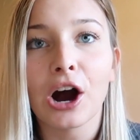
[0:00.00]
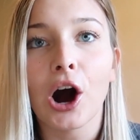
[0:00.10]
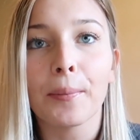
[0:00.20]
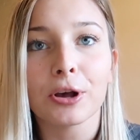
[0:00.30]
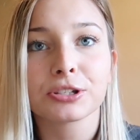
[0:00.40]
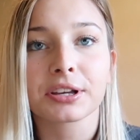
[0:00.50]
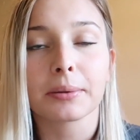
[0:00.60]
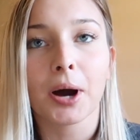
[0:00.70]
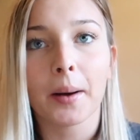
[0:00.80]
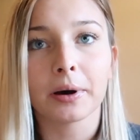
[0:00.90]
I'm also
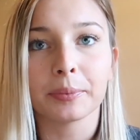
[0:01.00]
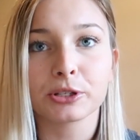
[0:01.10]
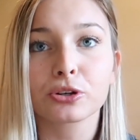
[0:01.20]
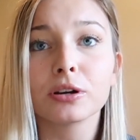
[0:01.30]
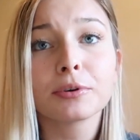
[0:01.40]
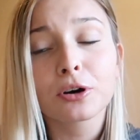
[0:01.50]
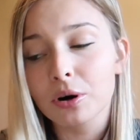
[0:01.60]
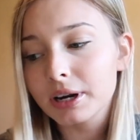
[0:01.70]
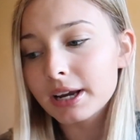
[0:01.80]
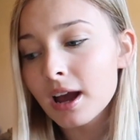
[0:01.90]
gonna pop up a screen
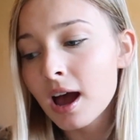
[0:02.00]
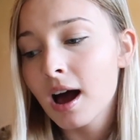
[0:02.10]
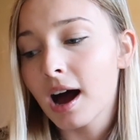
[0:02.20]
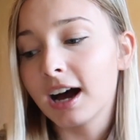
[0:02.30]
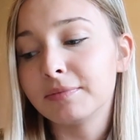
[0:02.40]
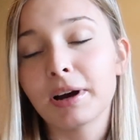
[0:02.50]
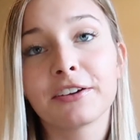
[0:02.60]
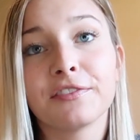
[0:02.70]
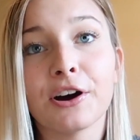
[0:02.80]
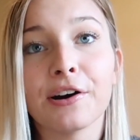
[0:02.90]
recording of my
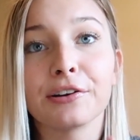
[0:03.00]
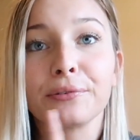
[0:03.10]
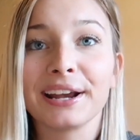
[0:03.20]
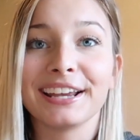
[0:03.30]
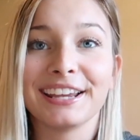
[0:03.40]
phone right